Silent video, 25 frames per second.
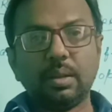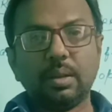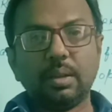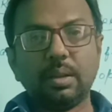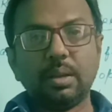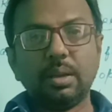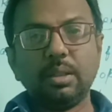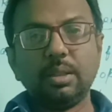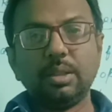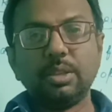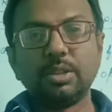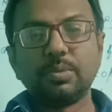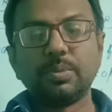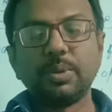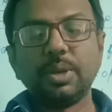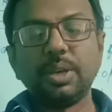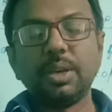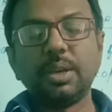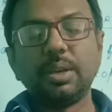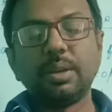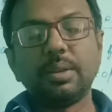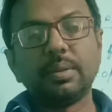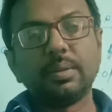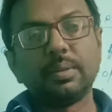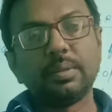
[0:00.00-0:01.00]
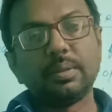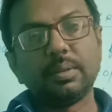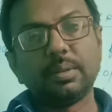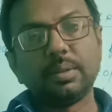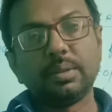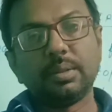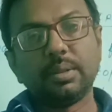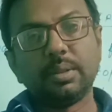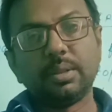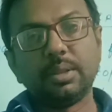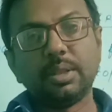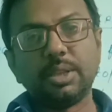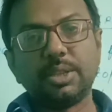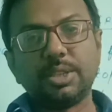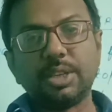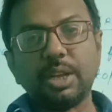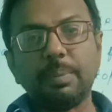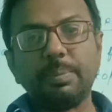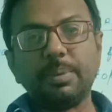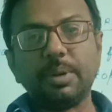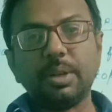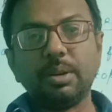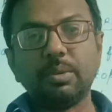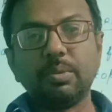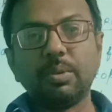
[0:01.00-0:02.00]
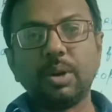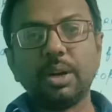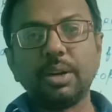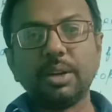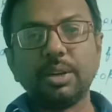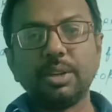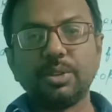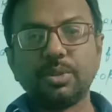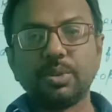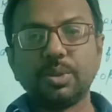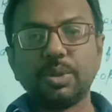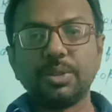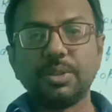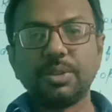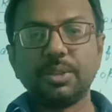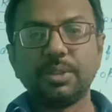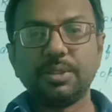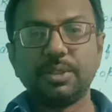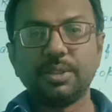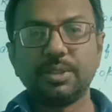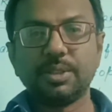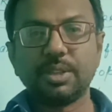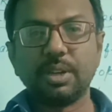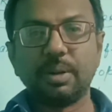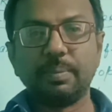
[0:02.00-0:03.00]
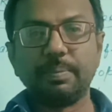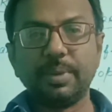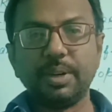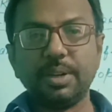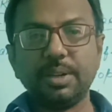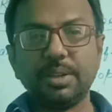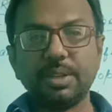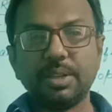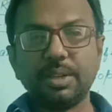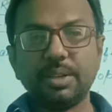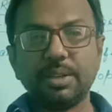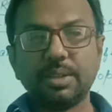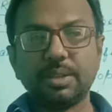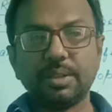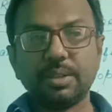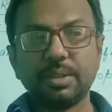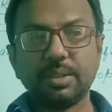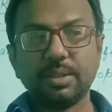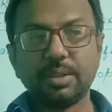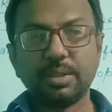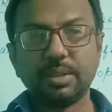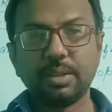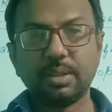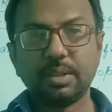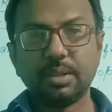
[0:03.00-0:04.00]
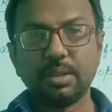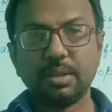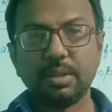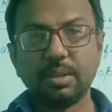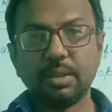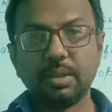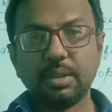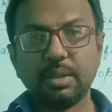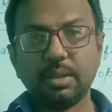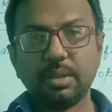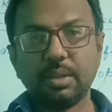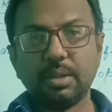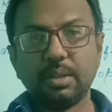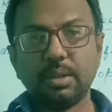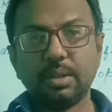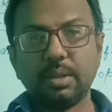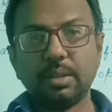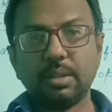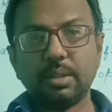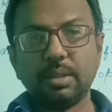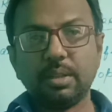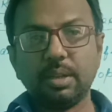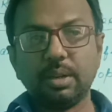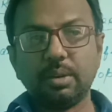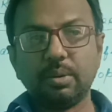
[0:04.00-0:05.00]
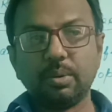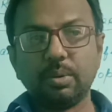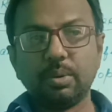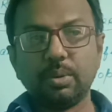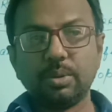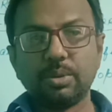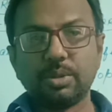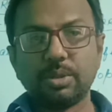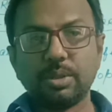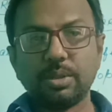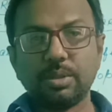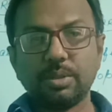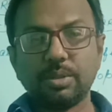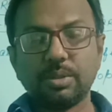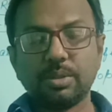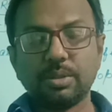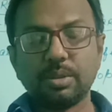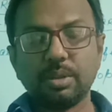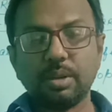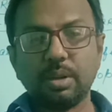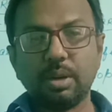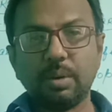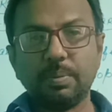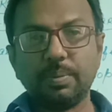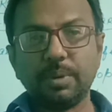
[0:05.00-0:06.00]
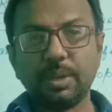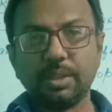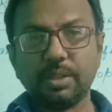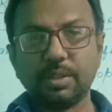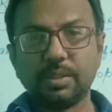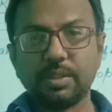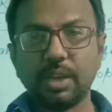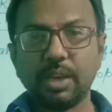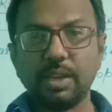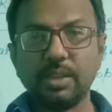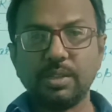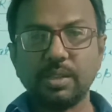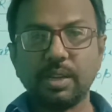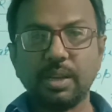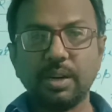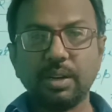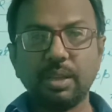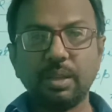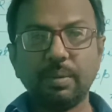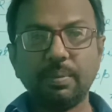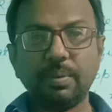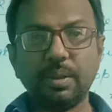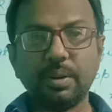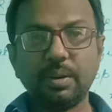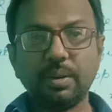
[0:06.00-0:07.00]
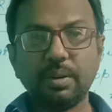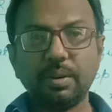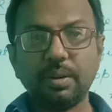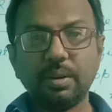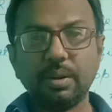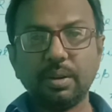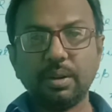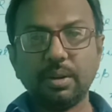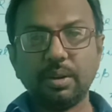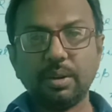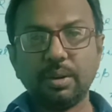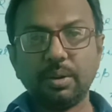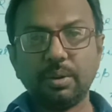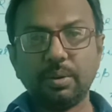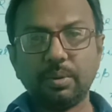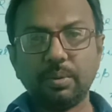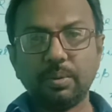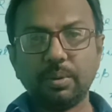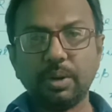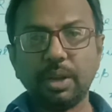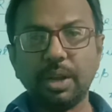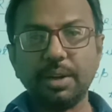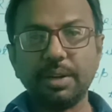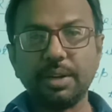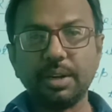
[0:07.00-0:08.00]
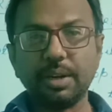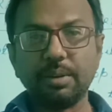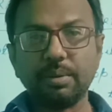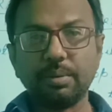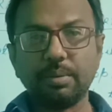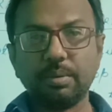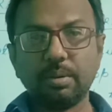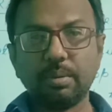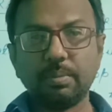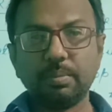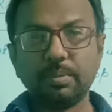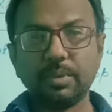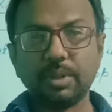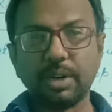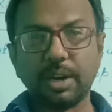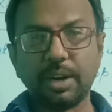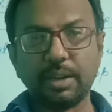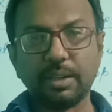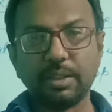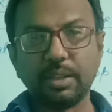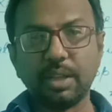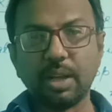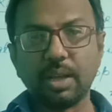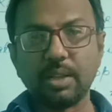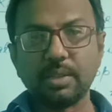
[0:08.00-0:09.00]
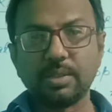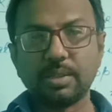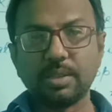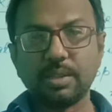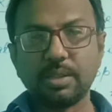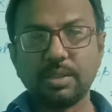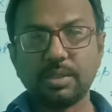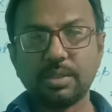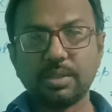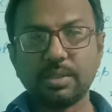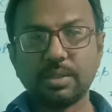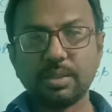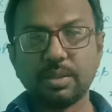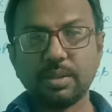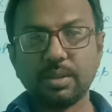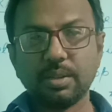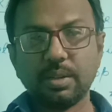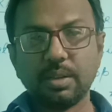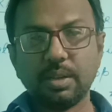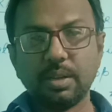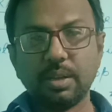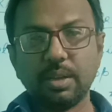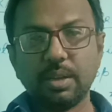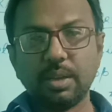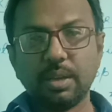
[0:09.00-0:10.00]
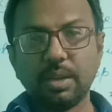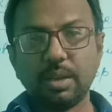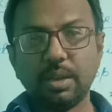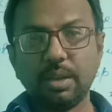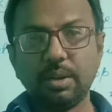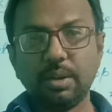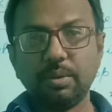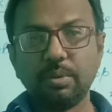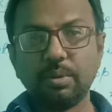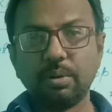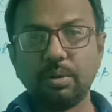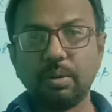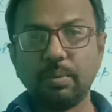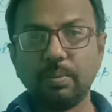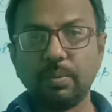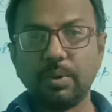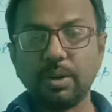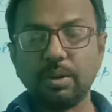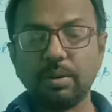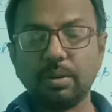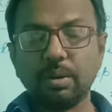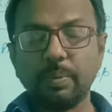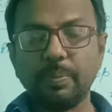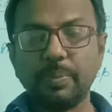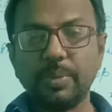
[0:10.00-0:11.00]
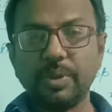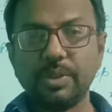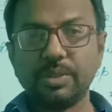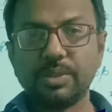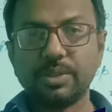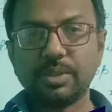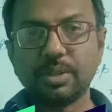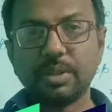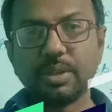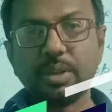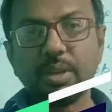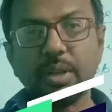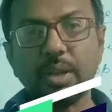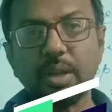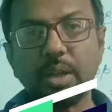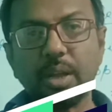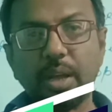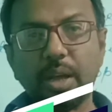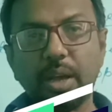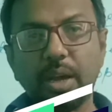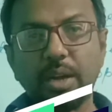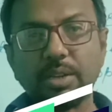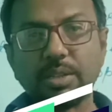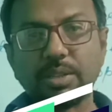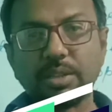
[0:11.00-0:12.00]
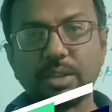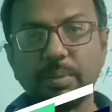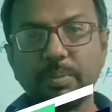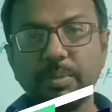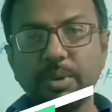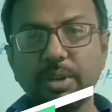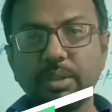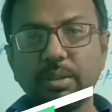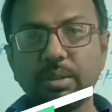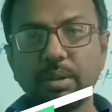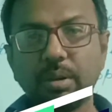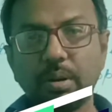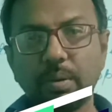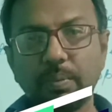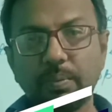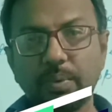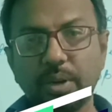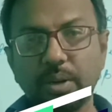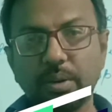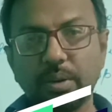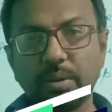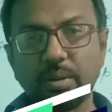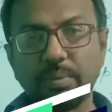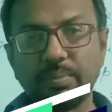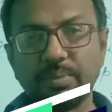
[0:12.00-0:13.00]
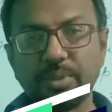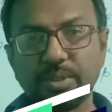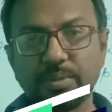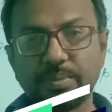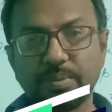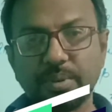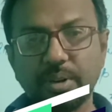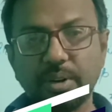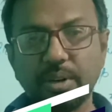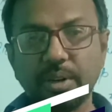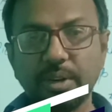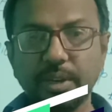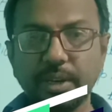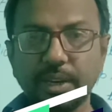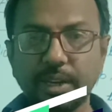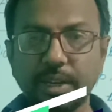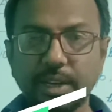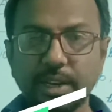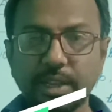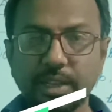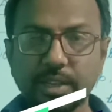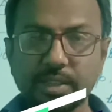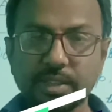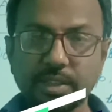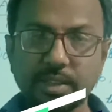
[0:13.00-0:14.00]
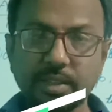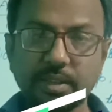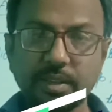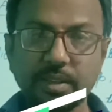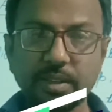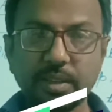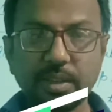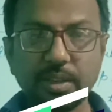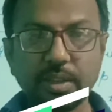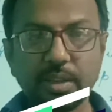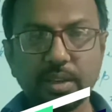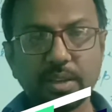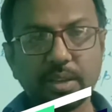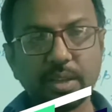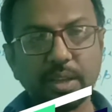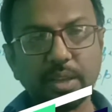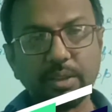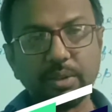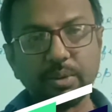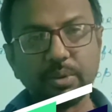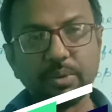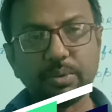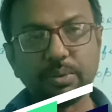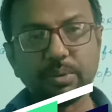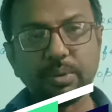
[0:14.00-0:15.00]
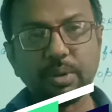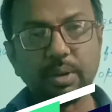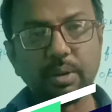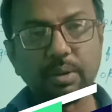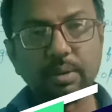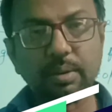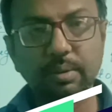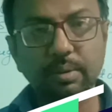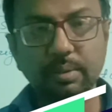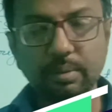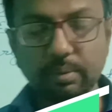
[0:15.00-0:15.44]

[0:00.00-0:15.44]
In this way, the chapter water resources is completed. The questions of exercise are given to write at home. Write the answers in your homework copies and submit the homework copies for correction. Thank you to all.